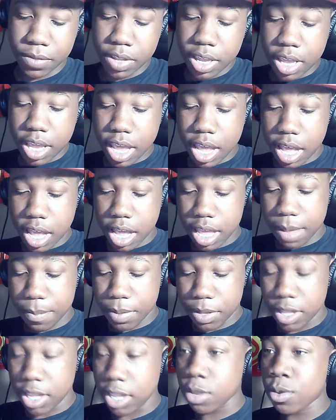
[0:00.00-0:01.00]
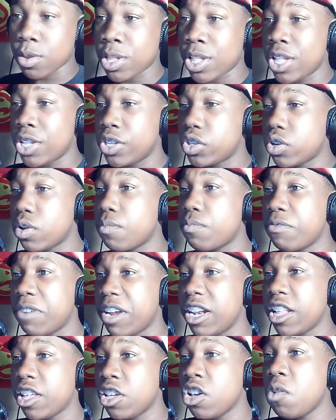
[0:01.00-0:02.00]
But then you can insert
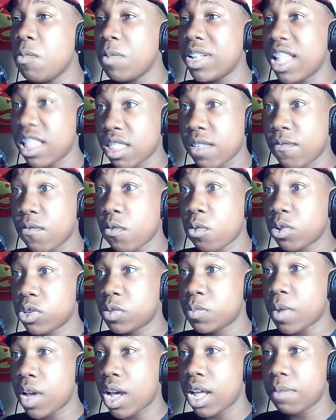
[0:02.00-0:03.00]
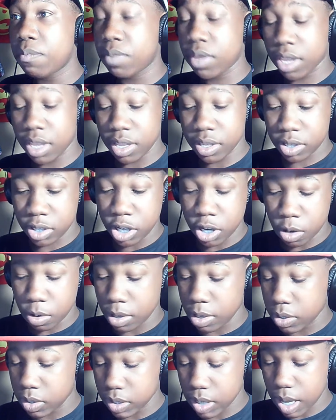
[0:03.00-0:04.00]
Brandon Goodwin at the 4 spot because, you know,
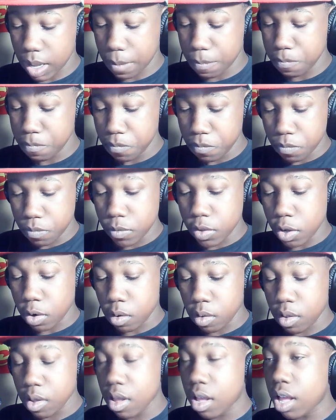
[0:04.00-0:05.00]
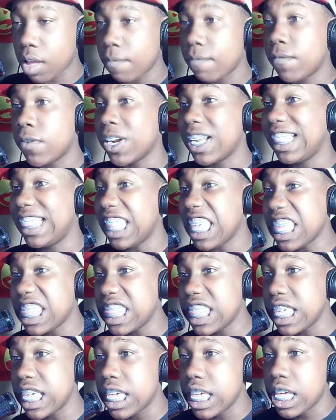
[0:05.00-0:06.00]
he's very
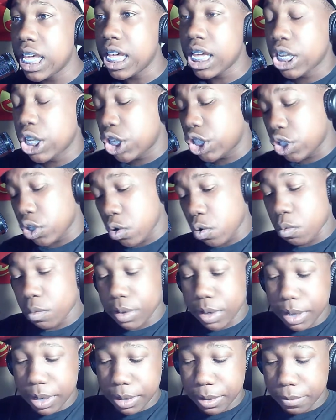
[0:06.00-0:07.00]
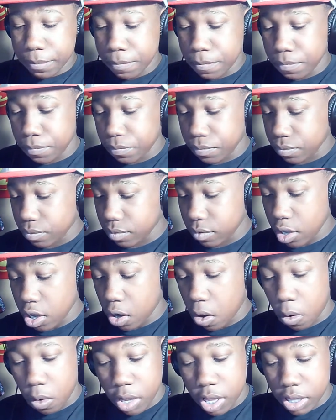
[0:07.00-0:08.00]
lengthy. So, you
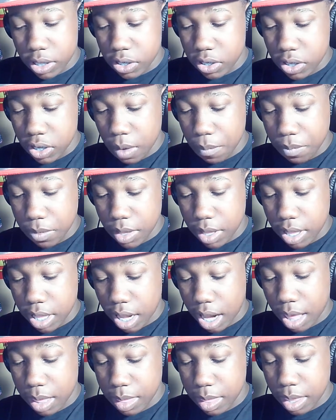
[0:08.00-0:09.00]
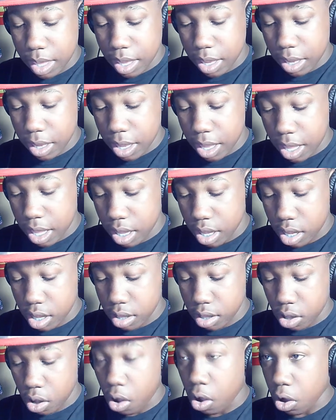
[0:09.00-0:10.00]
know, it's something that I think
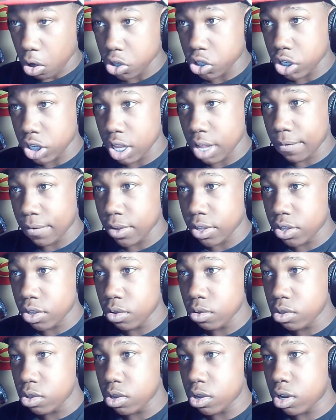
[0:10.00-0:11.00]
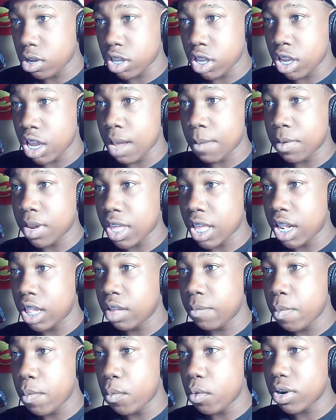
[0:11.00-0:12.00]
the Hawks should definitely do. You're able to get a little
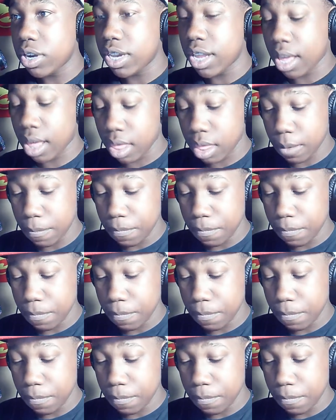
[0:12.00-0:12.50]
bit more depth.